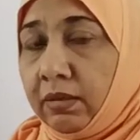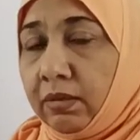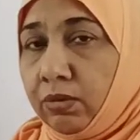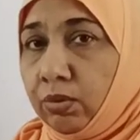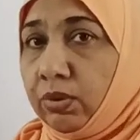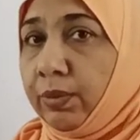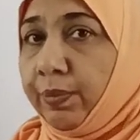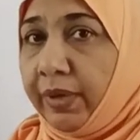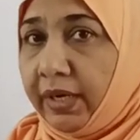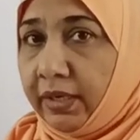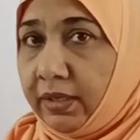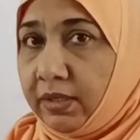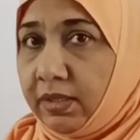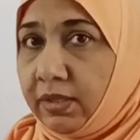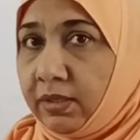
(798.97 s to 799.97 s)
do the
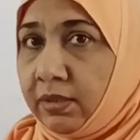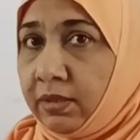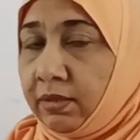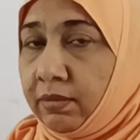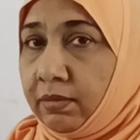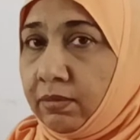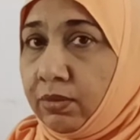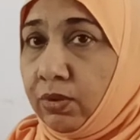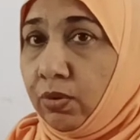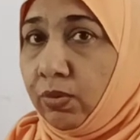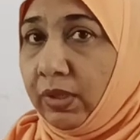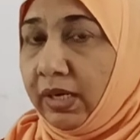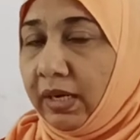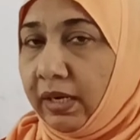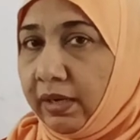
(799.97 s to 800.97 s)
practice.
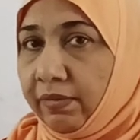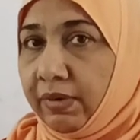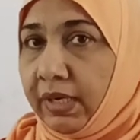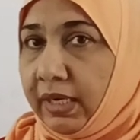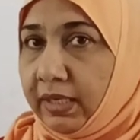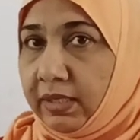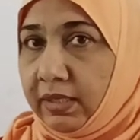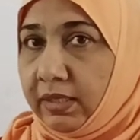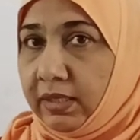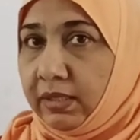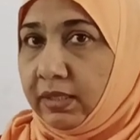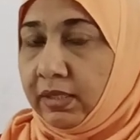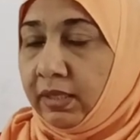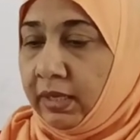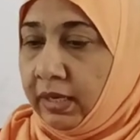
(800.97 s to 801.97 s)
Don't leave it as it
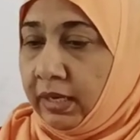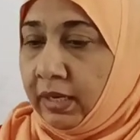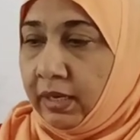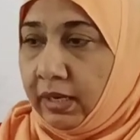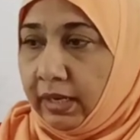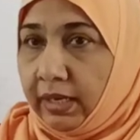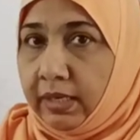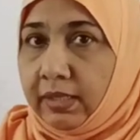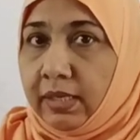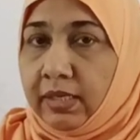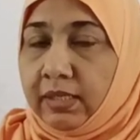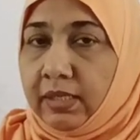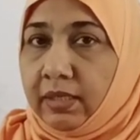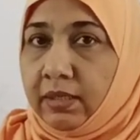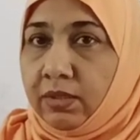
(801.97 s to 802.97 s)
is. Like as I
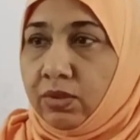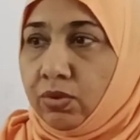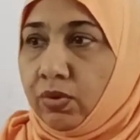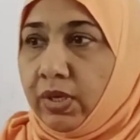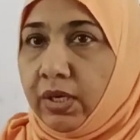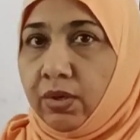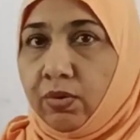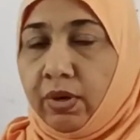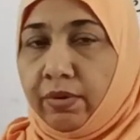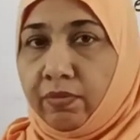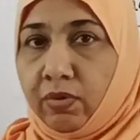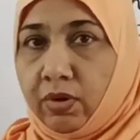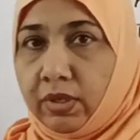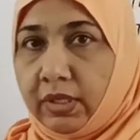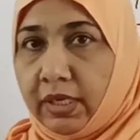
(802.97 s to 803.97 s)
said, today you
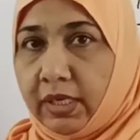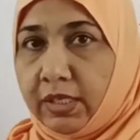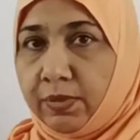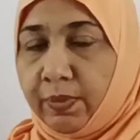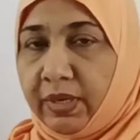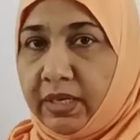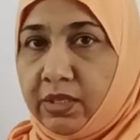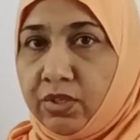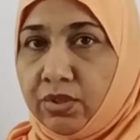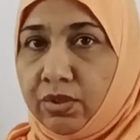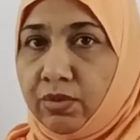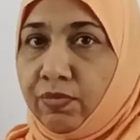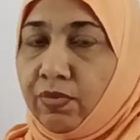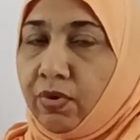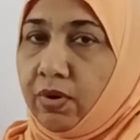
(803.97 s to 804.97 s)
have got the
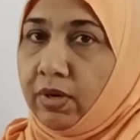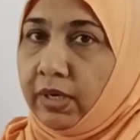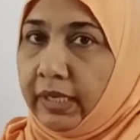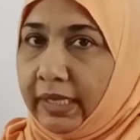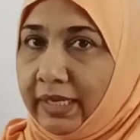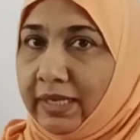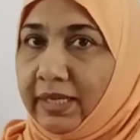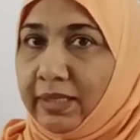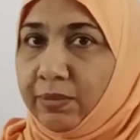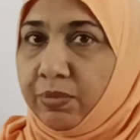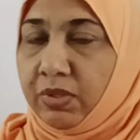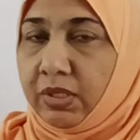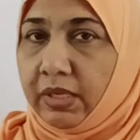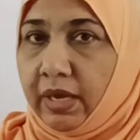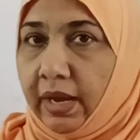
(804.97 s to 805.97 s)
explanation for
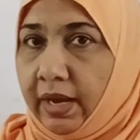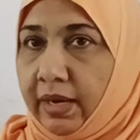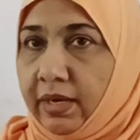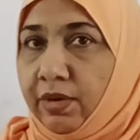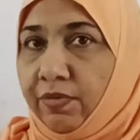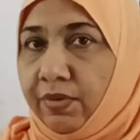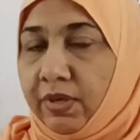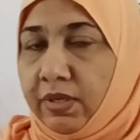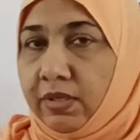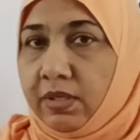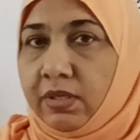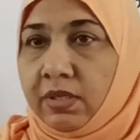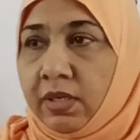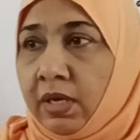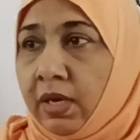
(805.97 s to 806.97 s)
idioms and
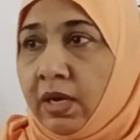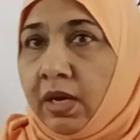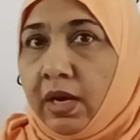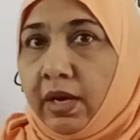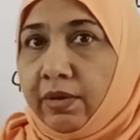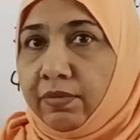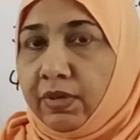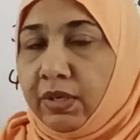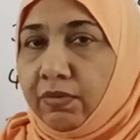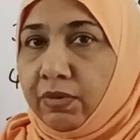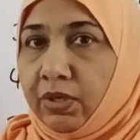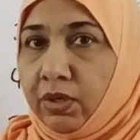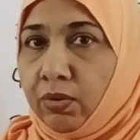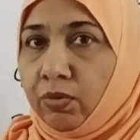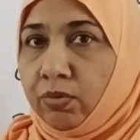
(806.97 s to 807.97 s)
phrases. I have
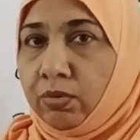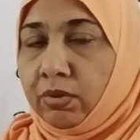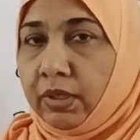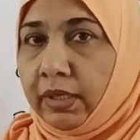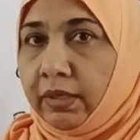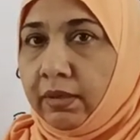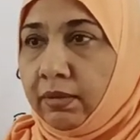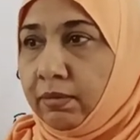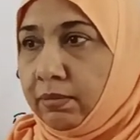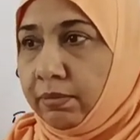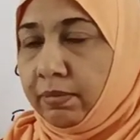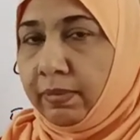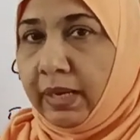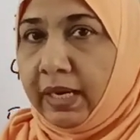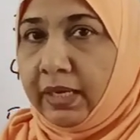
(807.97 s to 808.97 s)
given you the
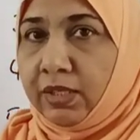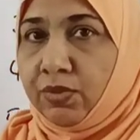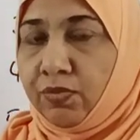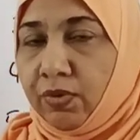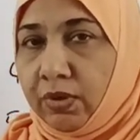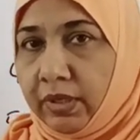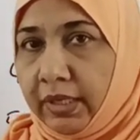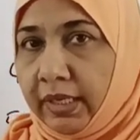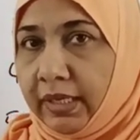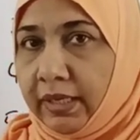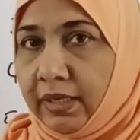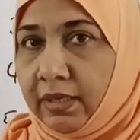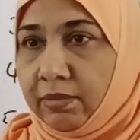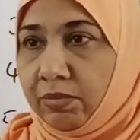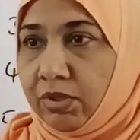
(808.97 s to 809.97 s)
blanks for the
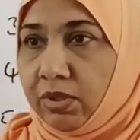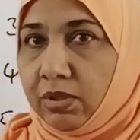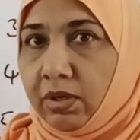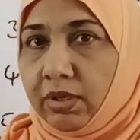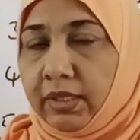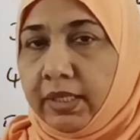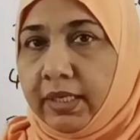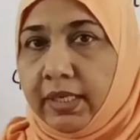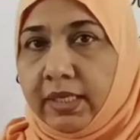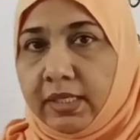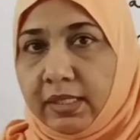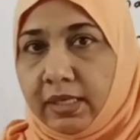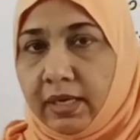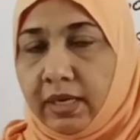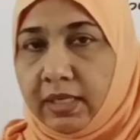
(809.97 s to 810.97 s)
idioms. Now in the
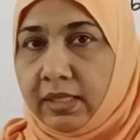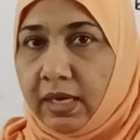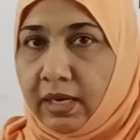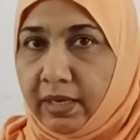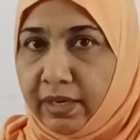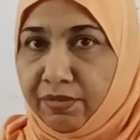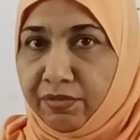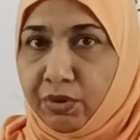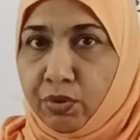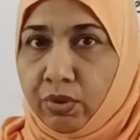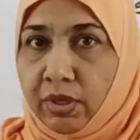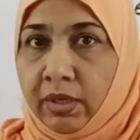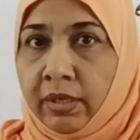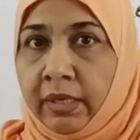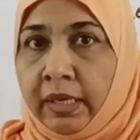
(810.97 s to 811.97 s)
next class, I'll give you
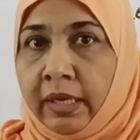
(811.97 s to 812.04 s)
the